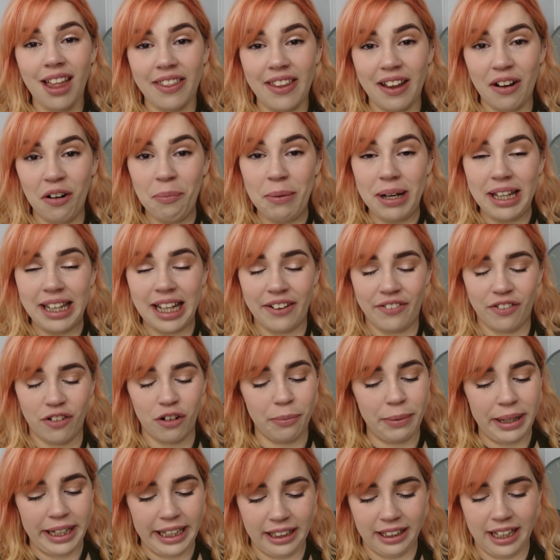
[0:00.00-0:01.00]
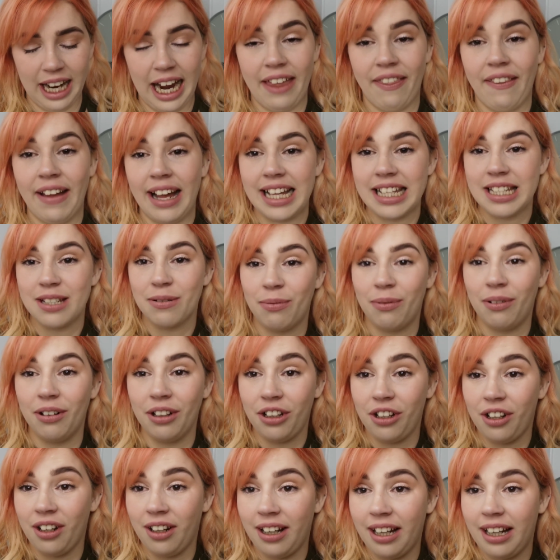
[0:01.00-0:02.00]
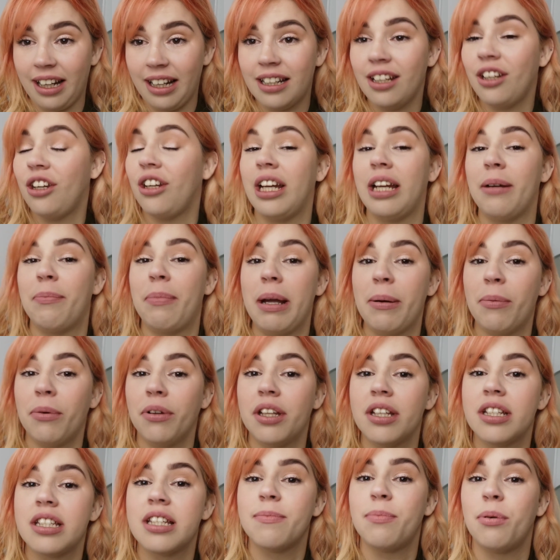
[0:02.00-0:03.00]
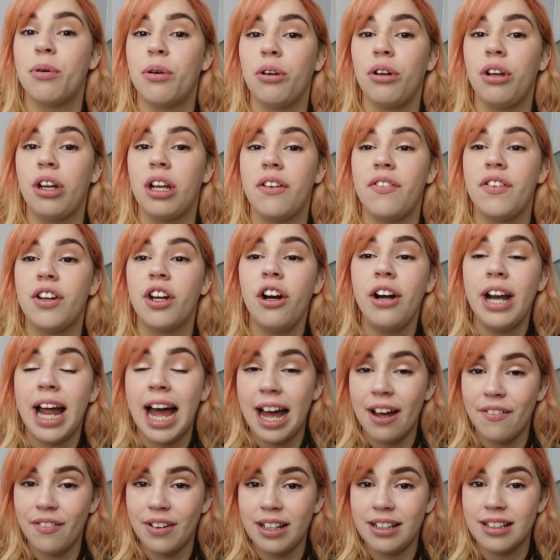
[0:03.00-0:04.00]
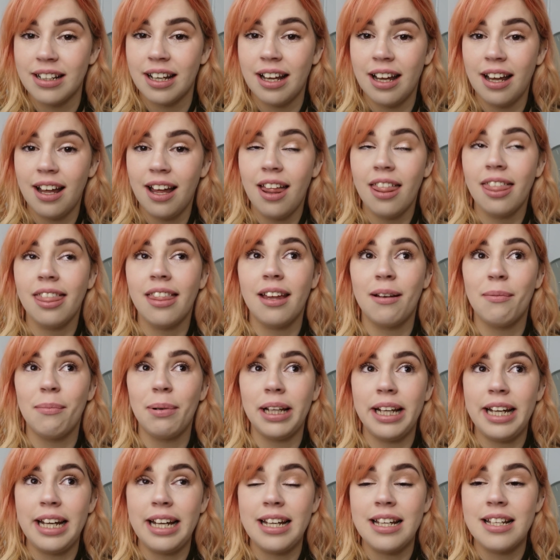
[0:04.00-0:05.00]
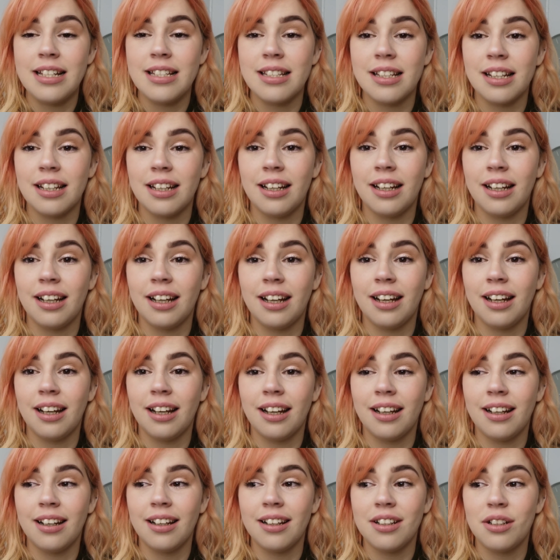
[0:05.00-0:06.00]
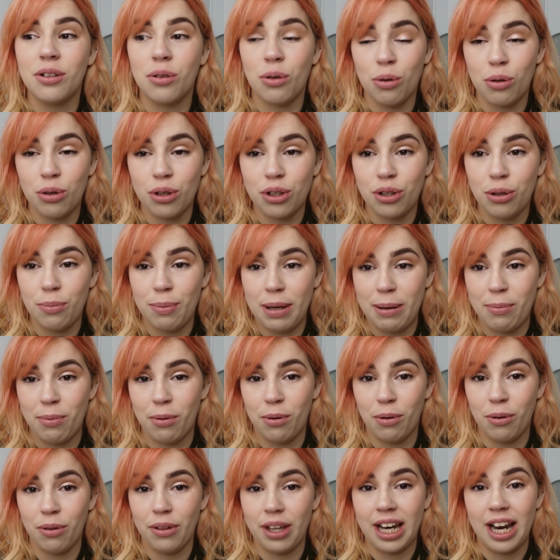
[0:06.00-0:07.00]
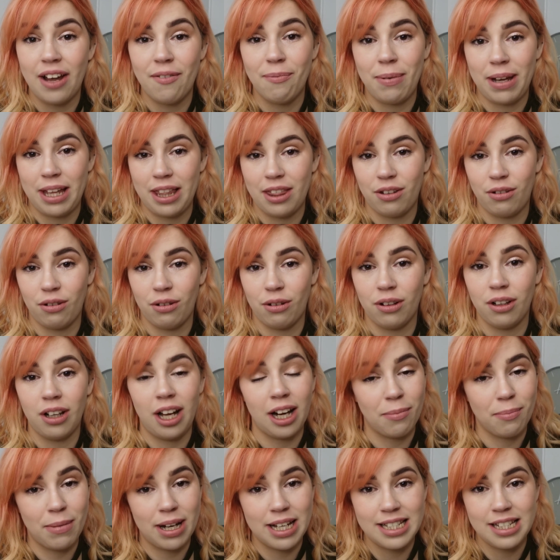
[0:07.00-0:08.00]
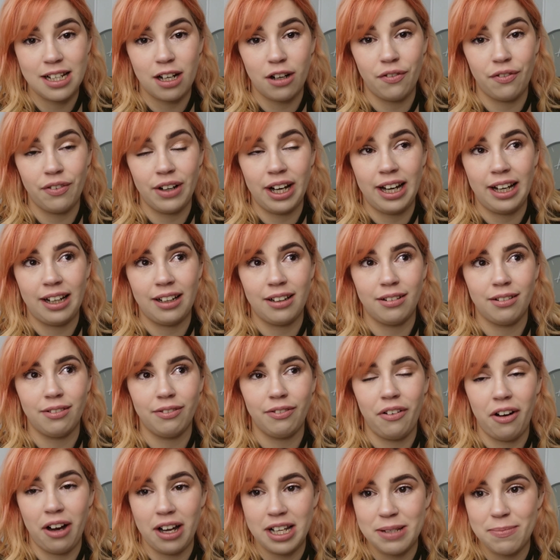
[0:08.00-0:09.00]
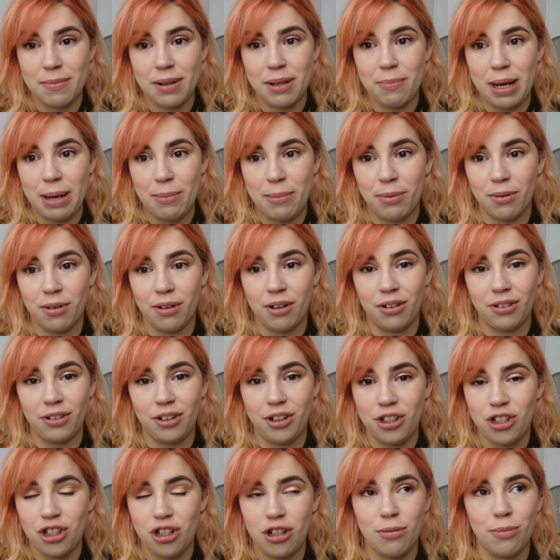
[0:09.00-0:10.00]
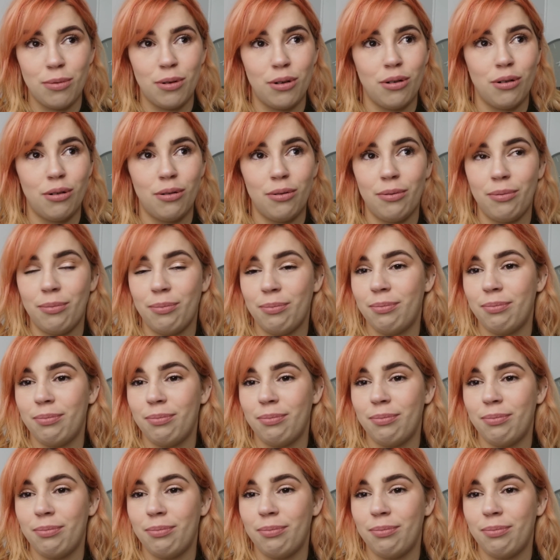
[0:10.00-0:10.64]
they'll be there for me. And that's what you need. You need people to support you. And if you don't have it, then please talk to people that have been through it, like myself, and find some other people on YouTube or